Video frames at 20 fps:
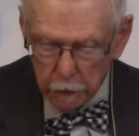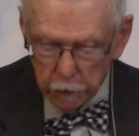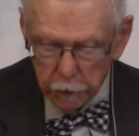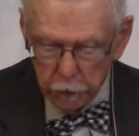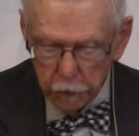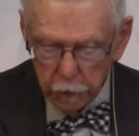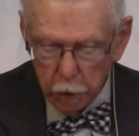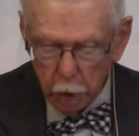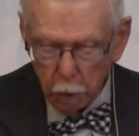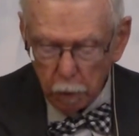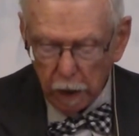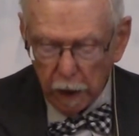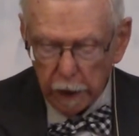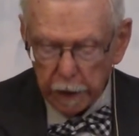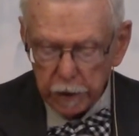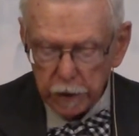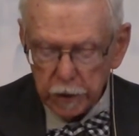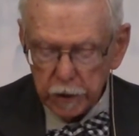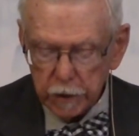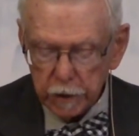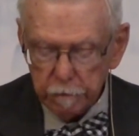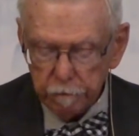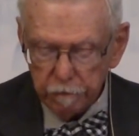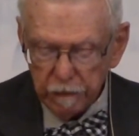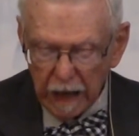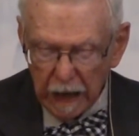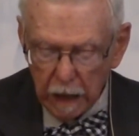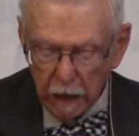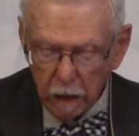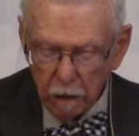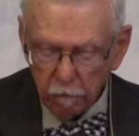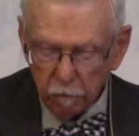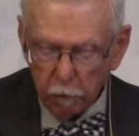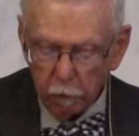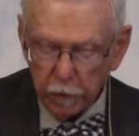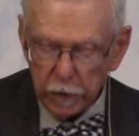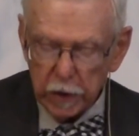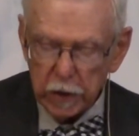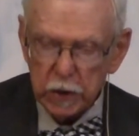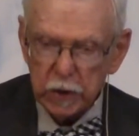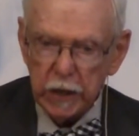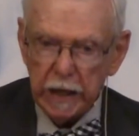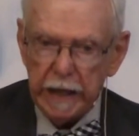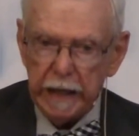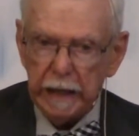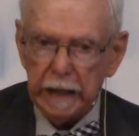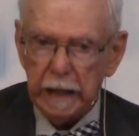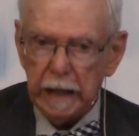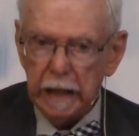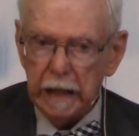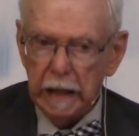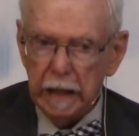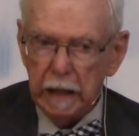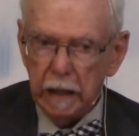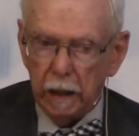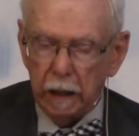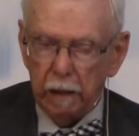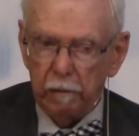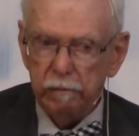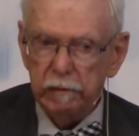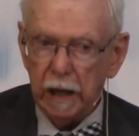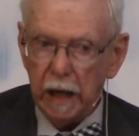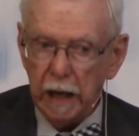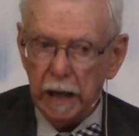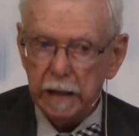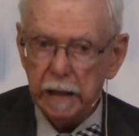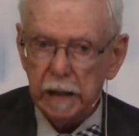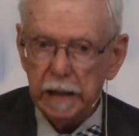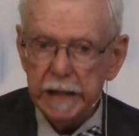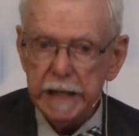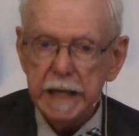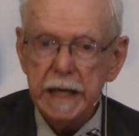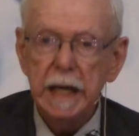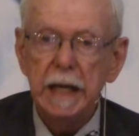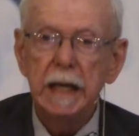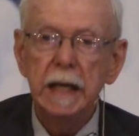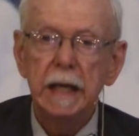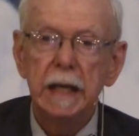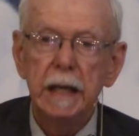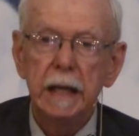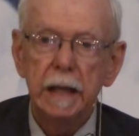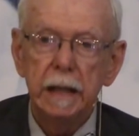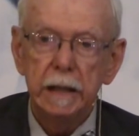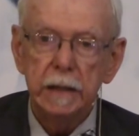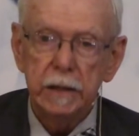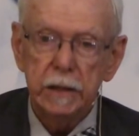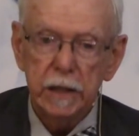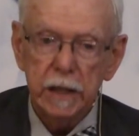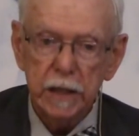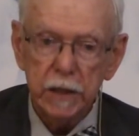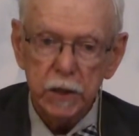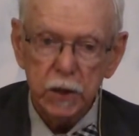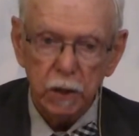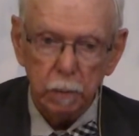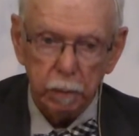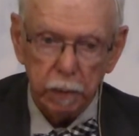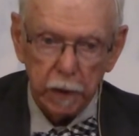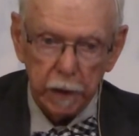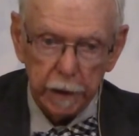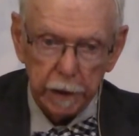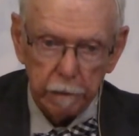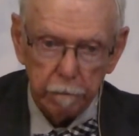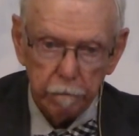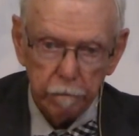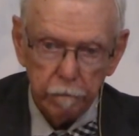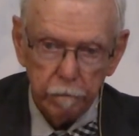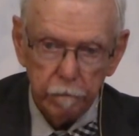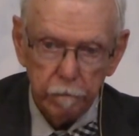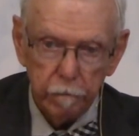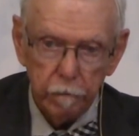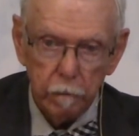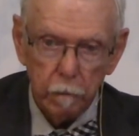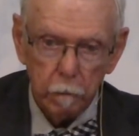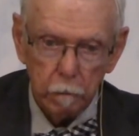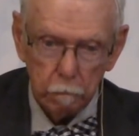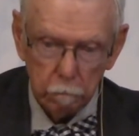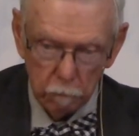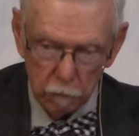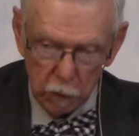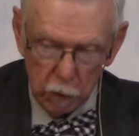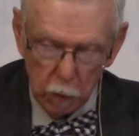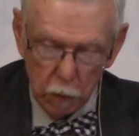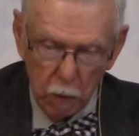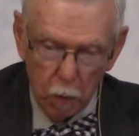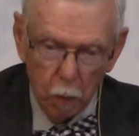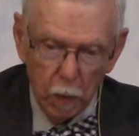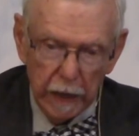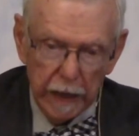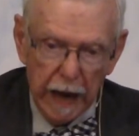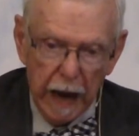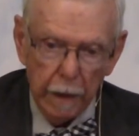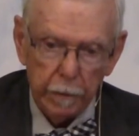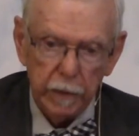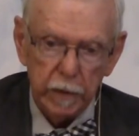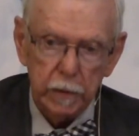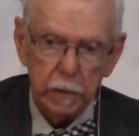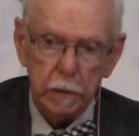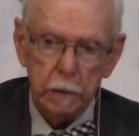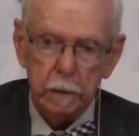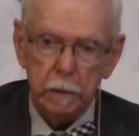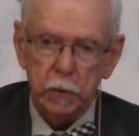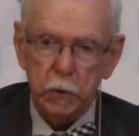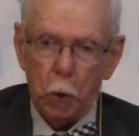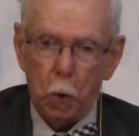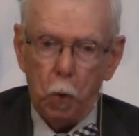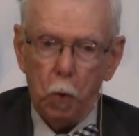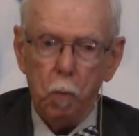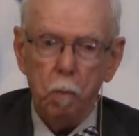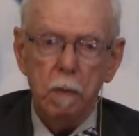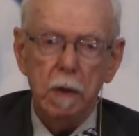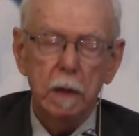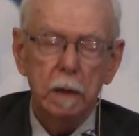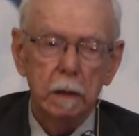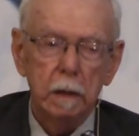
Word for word: to us for the sake of godly discipline. You know what happened to Job?